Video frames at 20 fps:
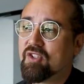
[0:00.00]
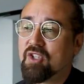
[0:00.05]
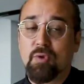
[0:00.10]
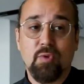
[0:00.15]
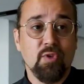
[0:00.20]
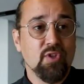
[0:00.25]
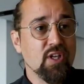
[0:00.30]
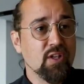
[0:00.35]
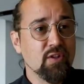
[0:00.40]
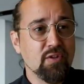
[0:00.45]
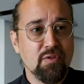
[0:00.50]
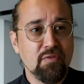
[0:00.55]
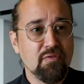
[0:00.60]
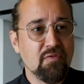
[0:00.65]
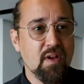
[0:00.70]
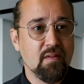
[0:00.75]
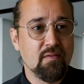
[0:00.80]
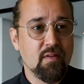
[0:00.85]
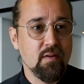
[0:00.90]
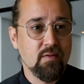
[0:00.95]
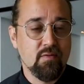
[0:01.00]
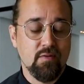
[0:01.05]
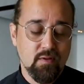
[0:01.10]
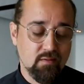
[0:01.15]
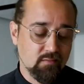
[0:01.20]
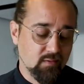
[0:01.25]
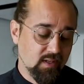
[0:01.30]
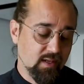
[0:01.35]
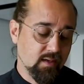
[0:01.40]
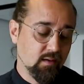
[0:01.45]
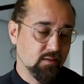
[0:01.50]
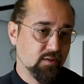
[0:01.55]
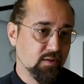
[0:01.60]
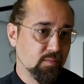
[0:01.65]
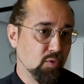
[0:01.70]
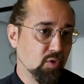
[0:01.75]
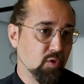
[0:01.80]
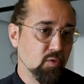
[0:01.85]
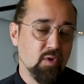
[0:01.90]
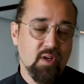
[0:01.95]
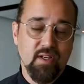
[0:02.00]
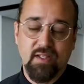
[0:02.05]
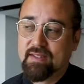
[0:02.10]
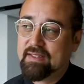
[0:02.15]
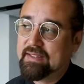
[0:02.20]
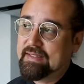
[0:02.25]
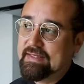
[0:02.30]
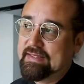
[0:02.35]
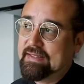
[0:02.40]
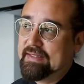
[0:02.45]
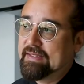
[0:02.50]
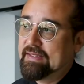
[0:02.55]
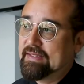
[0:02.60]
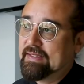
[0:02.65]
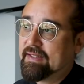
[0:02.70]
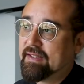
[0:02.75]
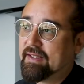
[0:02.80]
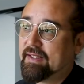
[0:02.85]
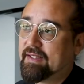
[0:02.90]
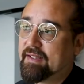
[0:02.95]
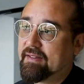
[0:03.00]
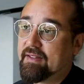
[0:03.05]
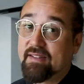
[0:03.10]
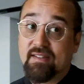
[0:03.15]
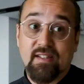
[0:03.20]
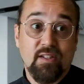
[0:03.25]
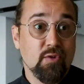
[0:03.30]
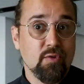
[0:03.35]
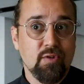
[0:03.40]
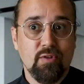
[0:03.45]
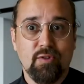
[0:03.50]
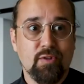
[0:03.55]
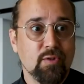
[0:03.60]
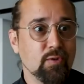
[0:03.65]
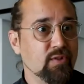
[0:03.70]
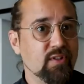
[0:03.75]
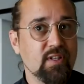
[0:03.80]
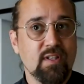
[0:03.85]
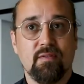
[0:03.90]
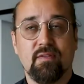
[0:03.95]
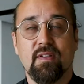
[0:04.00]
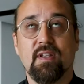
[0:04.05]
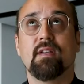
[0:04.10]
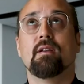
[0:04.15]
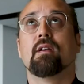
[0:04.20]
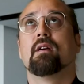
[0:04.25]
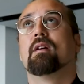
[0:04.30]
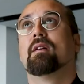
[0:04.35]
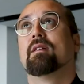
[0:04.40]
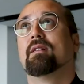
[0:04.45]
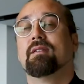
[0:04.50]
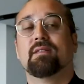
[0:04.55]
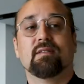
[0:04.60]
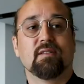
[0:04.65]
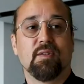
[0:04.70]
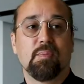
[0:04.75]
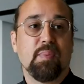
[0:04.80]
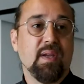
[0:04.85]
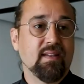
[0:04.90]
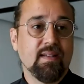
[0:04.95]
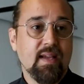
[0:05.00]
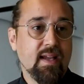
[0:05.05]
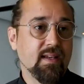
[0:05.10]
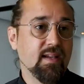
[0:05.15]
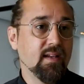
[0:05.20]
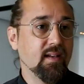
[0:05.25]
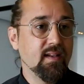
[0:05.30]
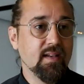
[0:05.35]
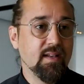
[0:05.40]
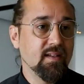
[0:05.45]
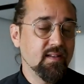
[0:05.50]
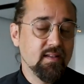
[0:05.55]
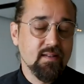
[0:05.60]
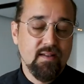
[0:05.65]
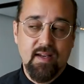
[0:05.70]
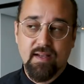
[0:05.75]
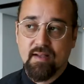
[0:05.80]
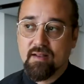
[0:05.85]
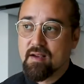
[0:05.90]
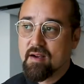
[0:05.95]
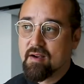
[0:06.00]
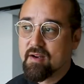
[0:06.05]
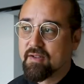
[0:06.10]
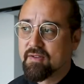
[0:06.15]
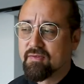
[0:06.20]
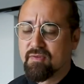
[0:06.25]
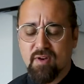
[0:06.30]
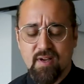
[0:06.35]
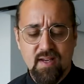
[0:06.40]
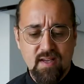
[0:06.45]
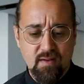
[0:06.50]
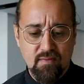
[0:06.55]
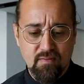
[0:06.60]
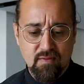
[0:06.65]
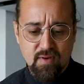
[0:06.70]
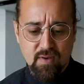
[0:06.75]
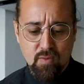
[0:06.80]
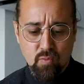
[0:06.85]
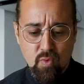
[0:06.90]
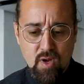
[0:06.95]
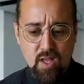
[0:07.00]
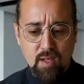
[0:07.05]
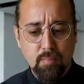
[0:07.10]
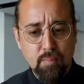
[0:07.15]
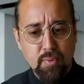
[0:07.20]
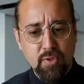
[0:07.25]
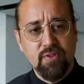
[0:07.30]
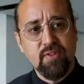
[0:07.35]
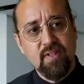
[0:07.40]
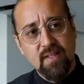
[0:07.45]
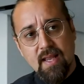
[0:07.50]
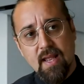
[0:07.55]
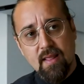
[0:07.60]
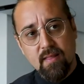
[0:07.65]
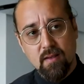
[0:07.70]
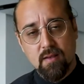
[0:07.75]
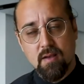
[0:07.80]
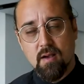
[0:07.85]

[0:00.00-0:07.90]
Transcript: Cinquecento 500, the little small one. The Citroen 2CV, oh, spectacularly designed cars, very, very well put together